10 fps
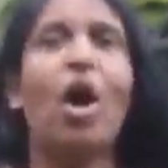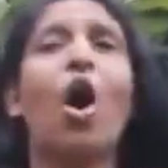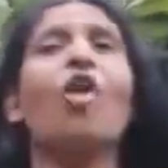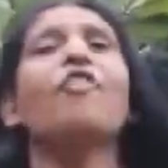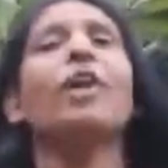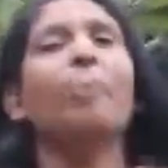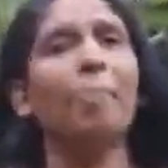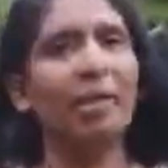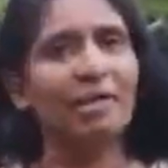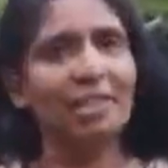of a
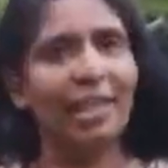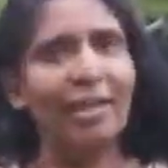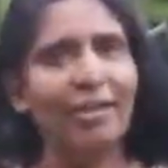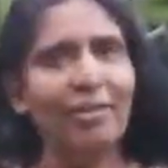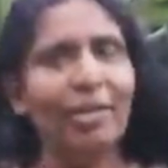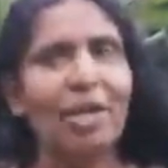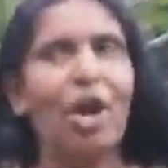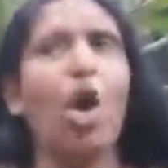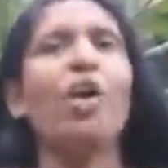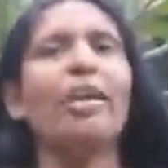person,
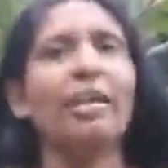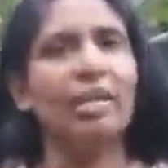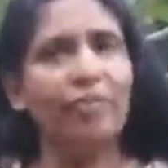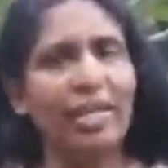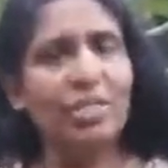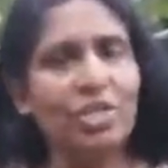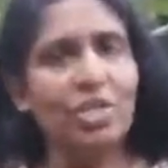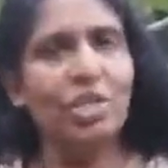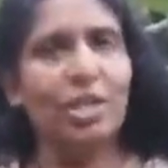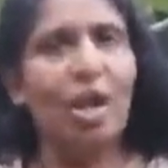or an
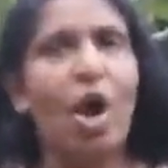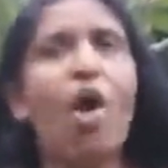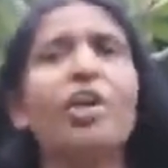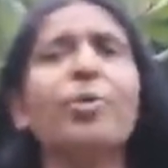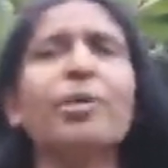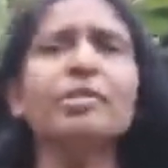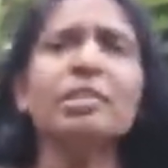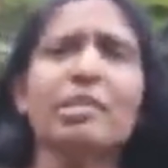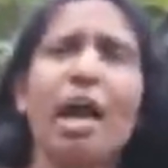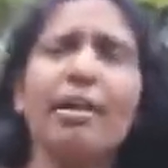event, or you could
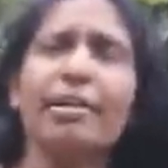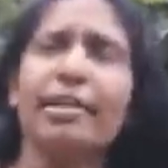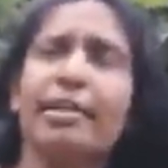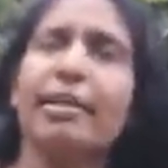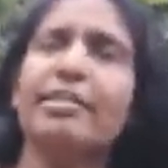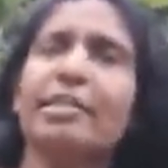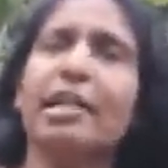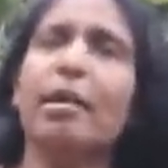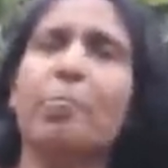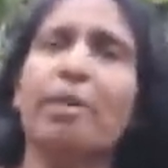start it in a
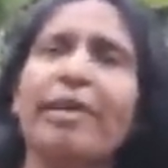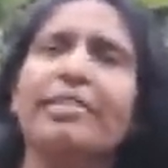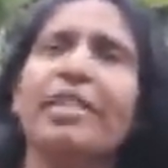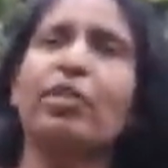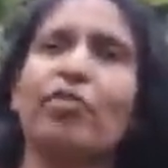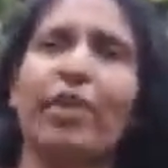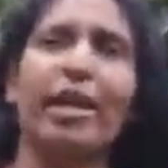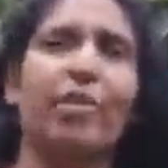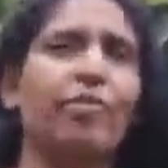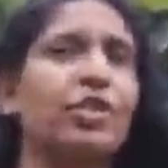surprising
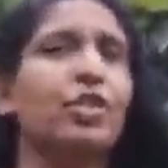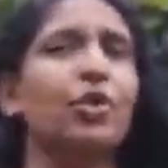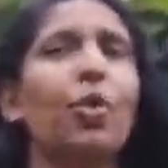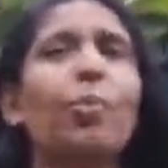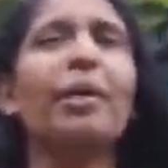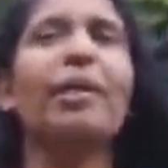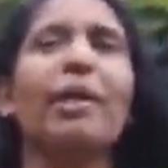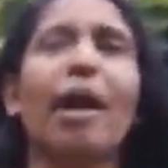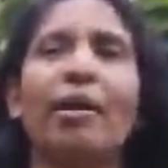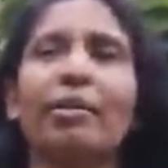way which nobody
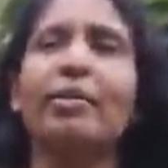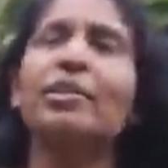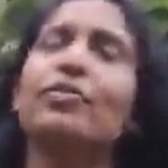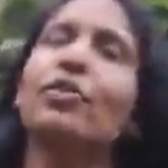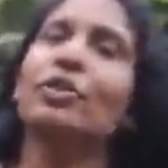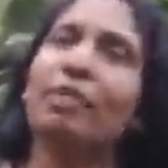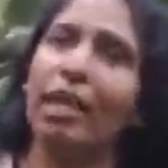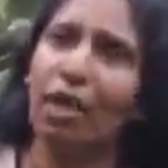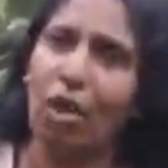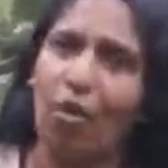others would
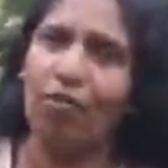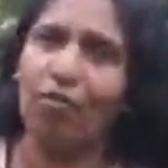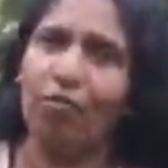think of.